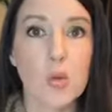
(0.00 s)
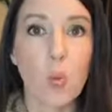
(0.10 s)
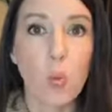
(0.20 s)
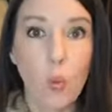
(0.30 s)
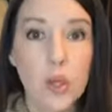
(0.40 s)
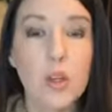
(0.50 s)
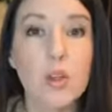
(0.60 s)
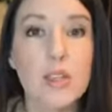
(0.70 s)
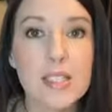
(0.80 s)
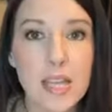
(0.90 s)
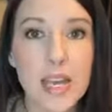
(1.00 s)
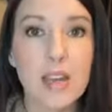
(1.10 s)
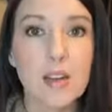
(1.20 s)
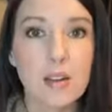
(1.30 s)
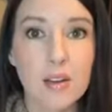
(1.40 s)
will take
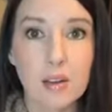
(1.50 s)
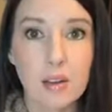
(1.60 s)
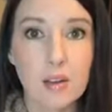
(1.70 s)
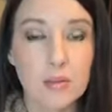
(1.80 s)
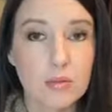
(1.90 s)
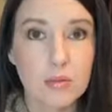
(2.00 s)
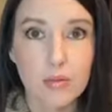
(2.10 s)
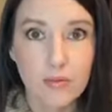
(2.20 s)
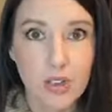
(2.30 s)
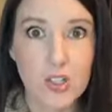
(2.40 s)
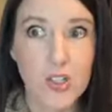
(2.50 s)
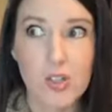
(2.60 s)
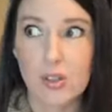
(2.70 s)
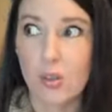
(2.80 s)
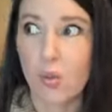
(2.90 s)

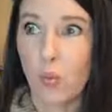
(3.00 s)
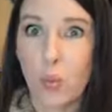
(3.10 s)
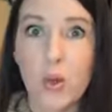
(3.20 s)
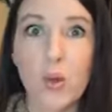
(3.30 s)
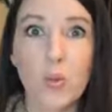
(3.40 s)
vengeance will